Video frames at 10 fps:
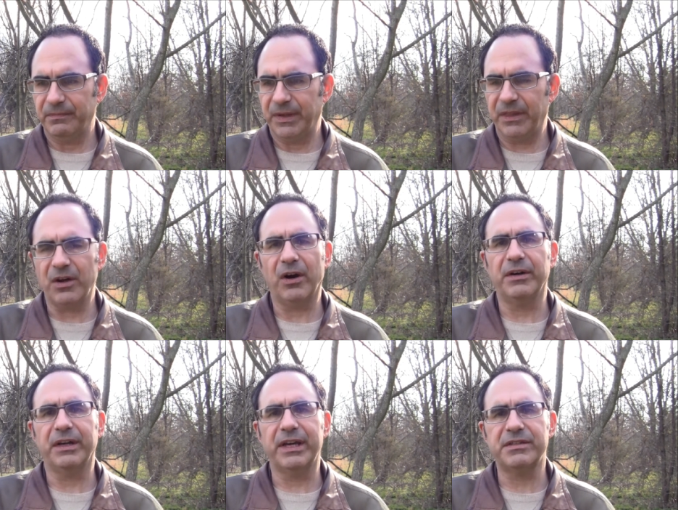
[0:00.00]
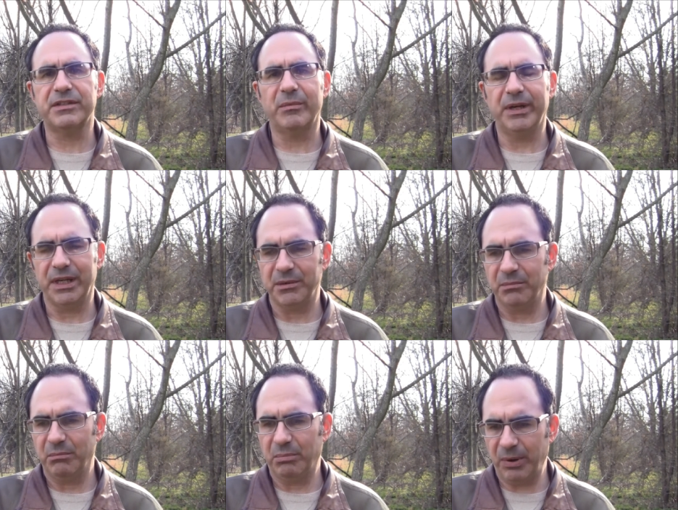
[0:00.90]
in the Garden of Gethsemane
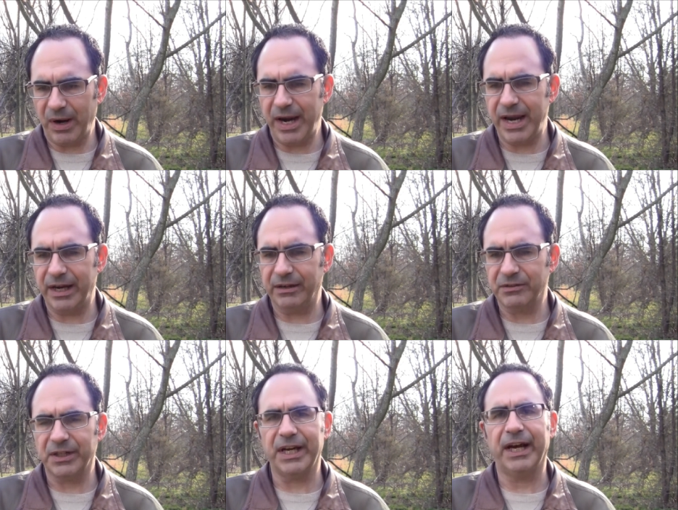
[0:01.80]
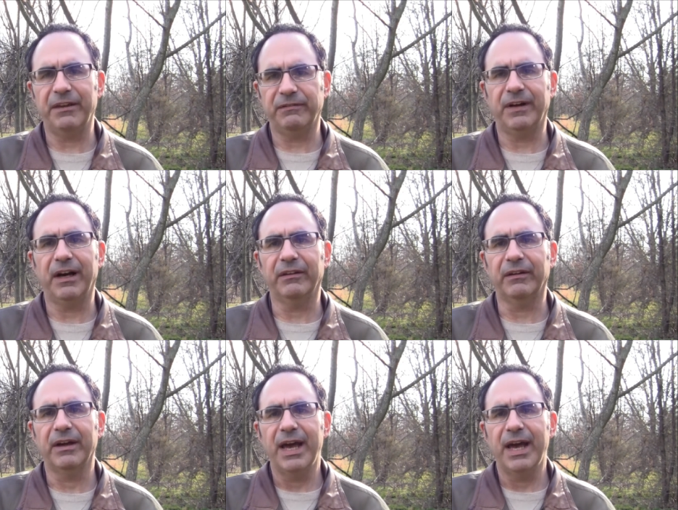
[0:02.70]
praying to God the Father.